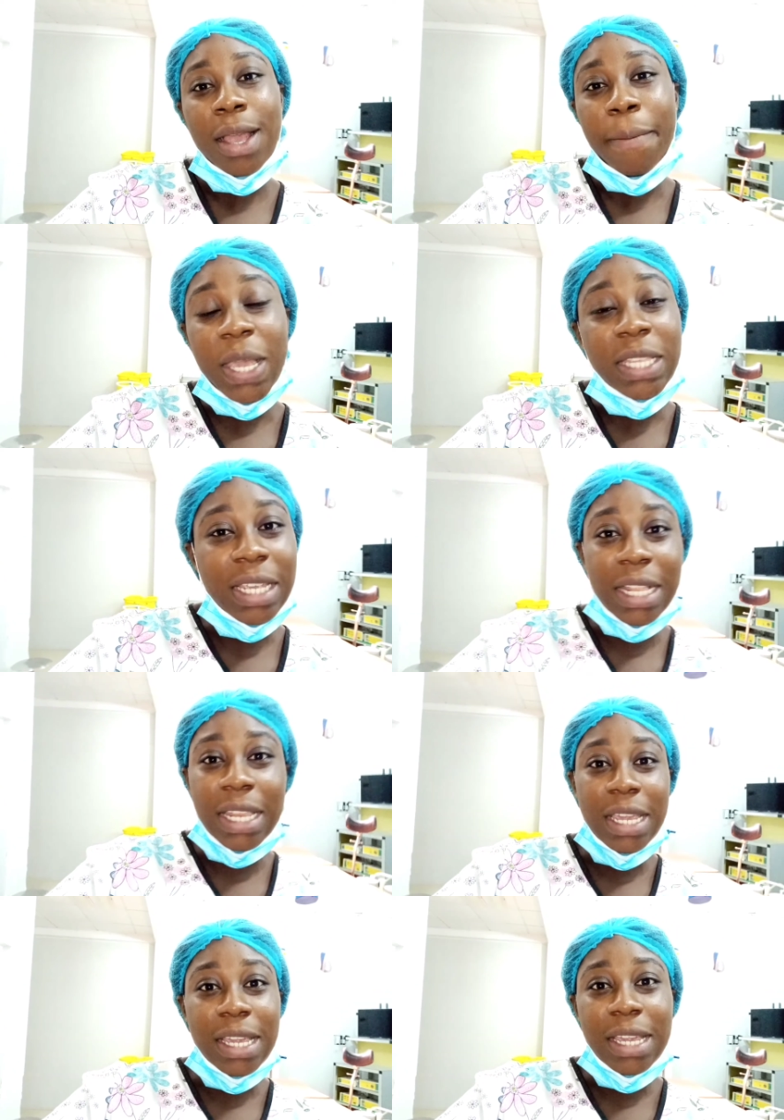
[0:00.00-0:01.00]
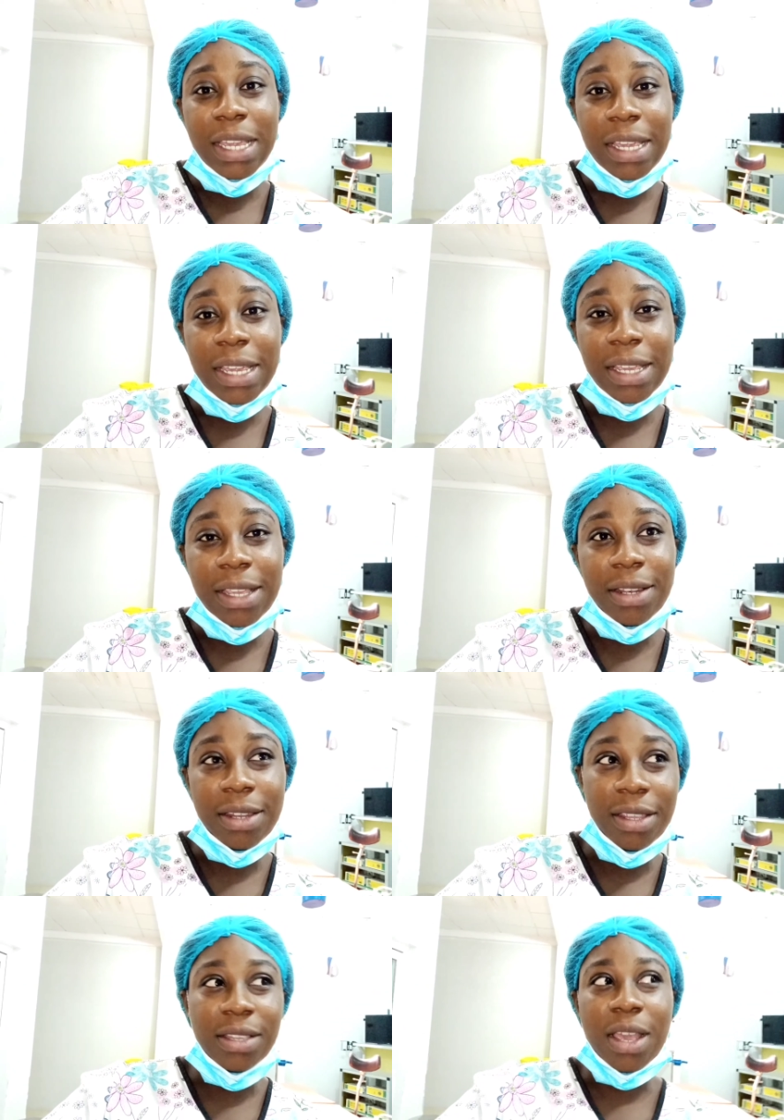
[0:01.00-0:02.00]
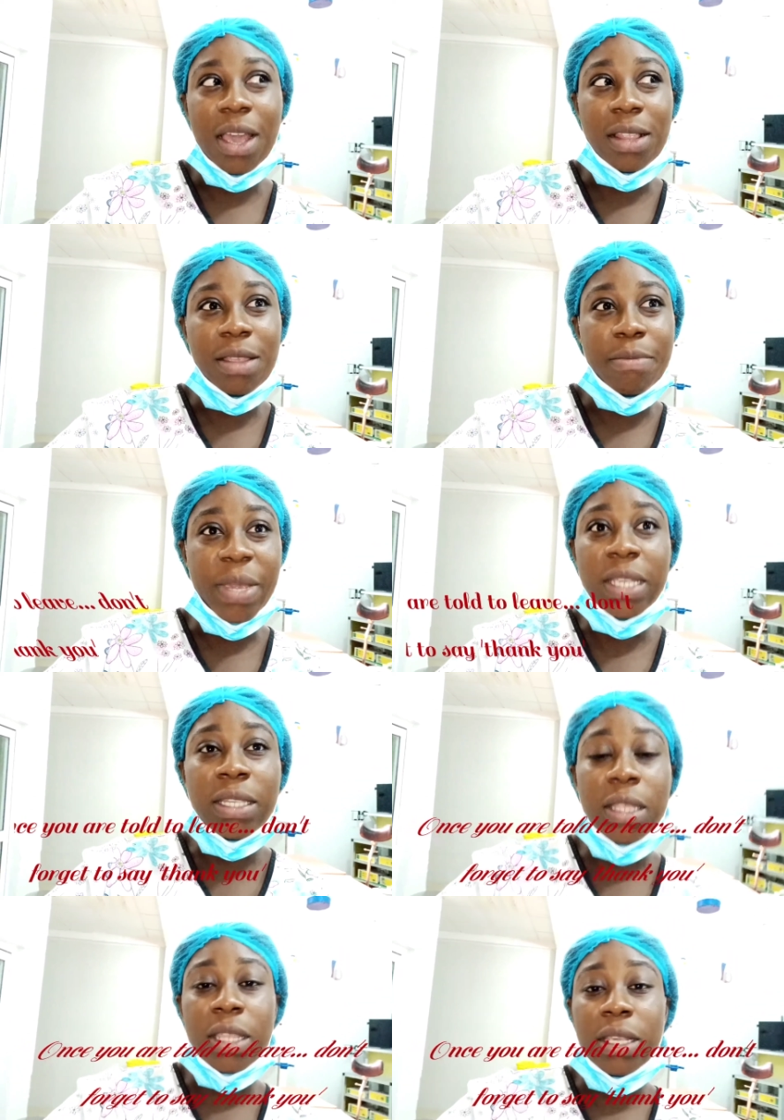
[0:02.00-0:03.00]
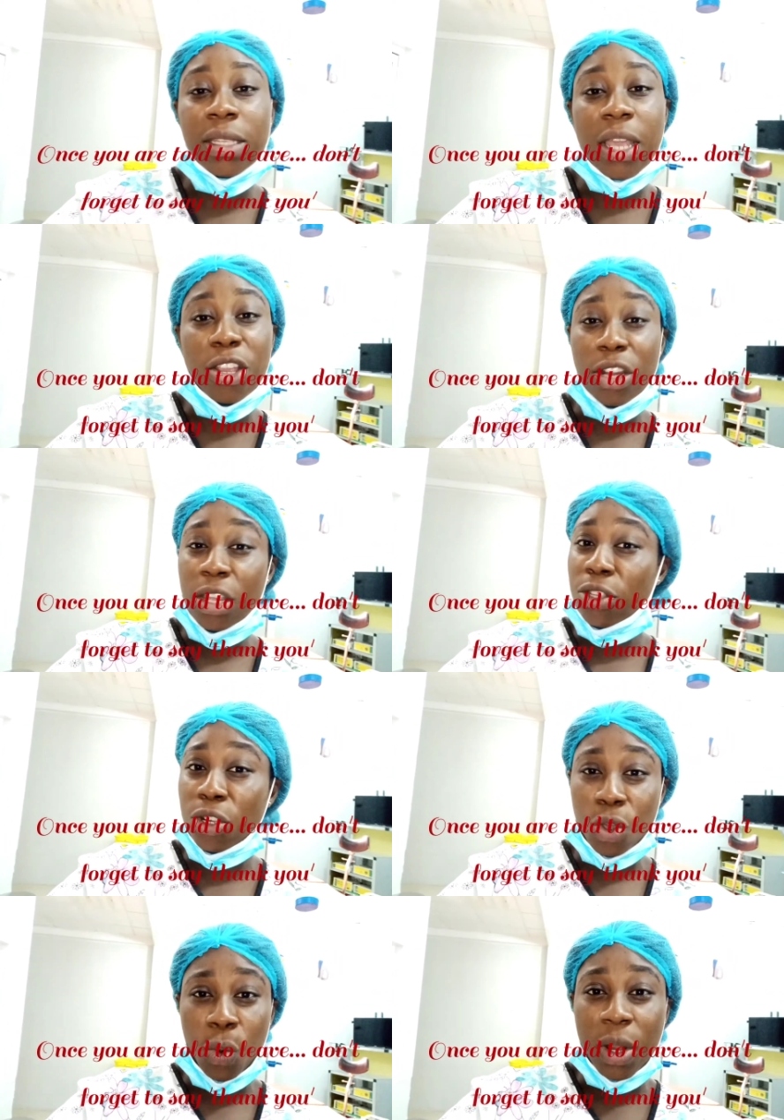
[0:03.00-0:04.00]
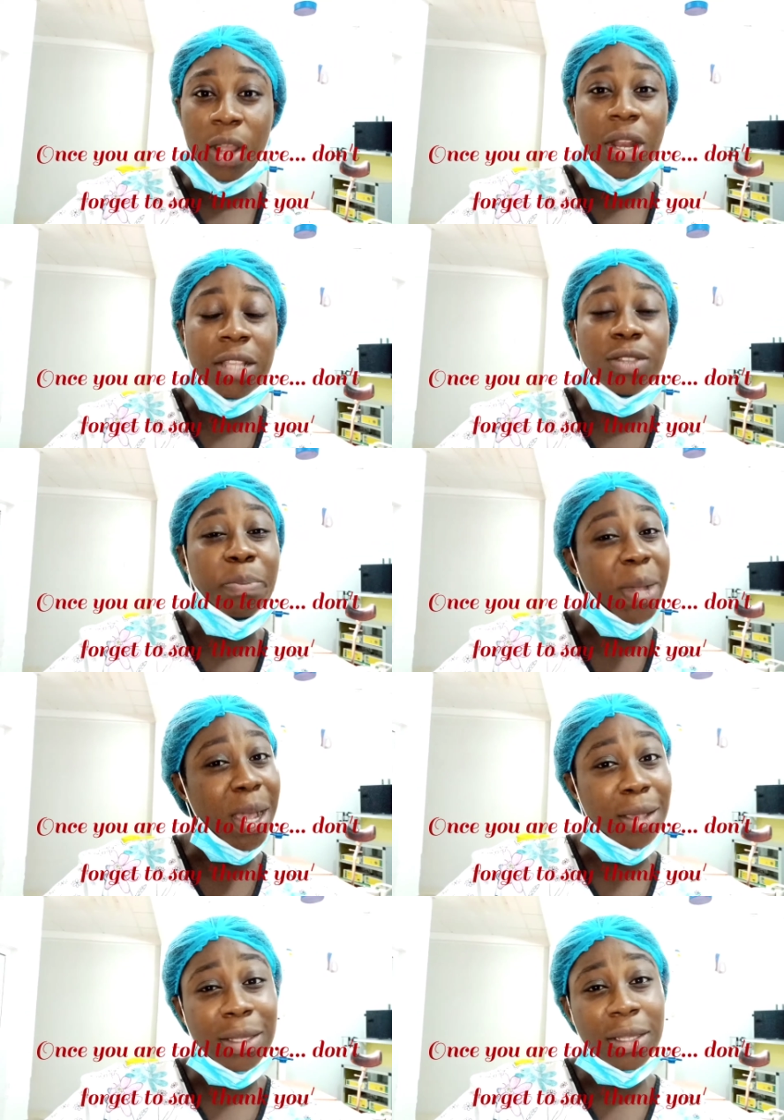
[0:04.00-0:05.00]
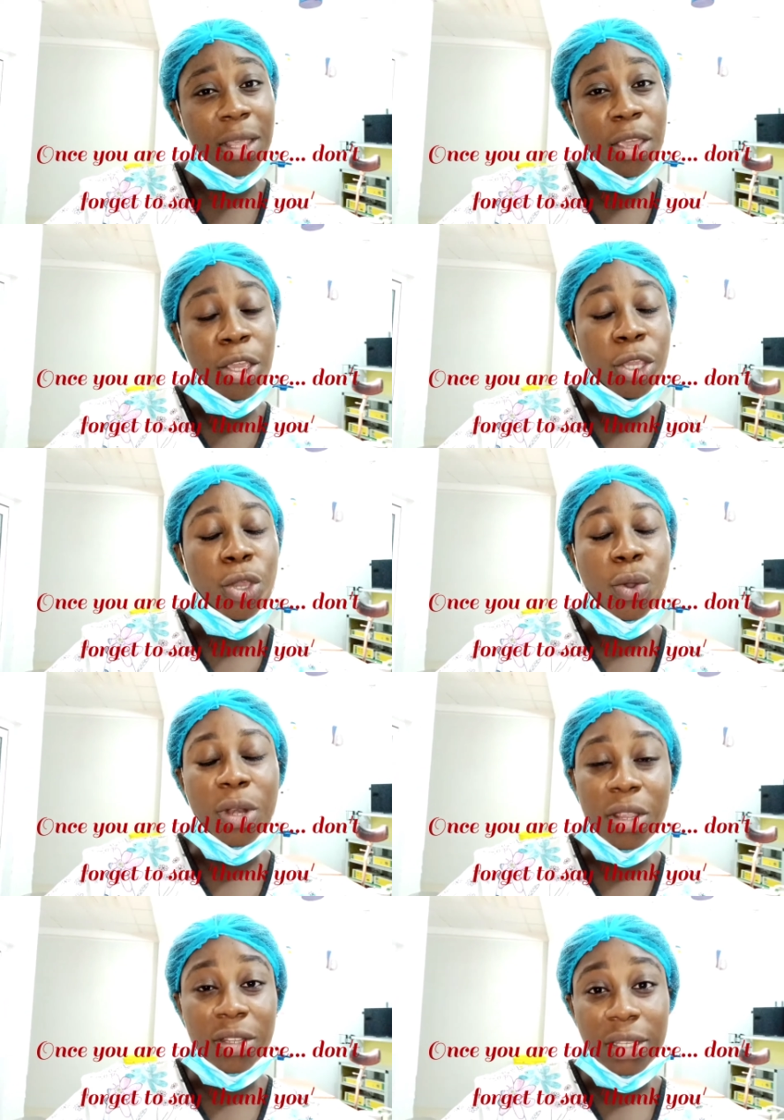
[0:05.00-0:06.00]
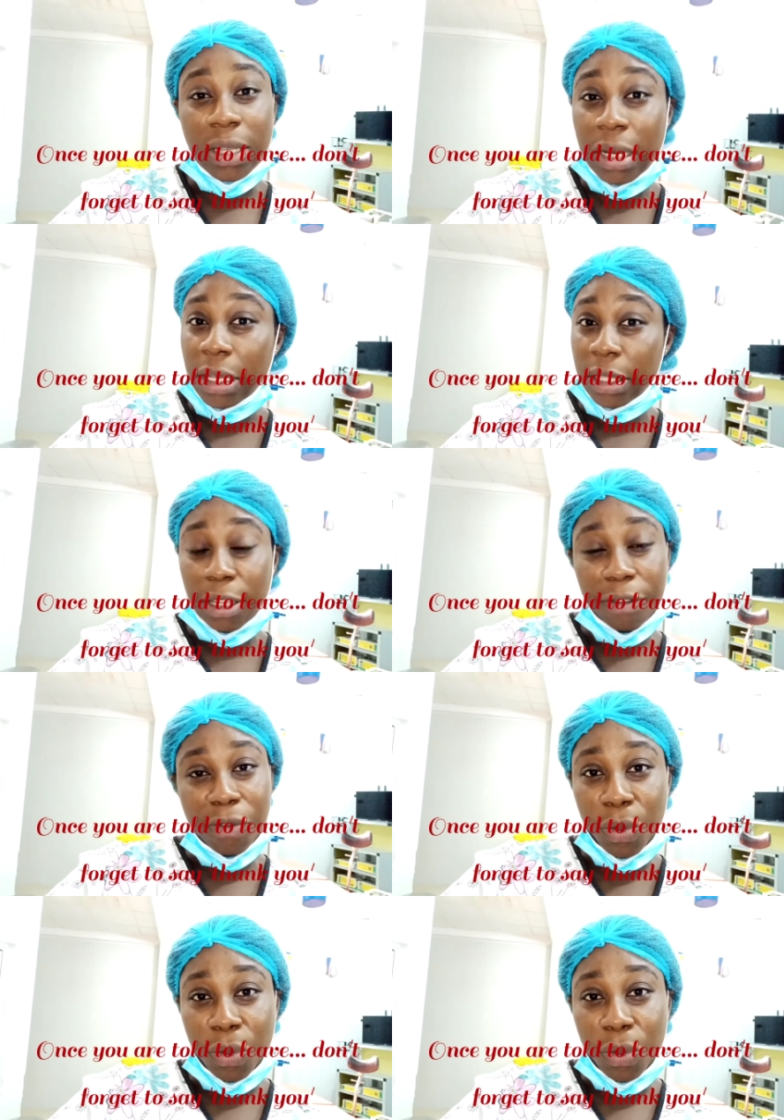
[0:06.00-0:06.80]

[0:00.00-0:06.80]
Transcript: Basically, these are the basic things that you need to know in order to pass your nursing interview.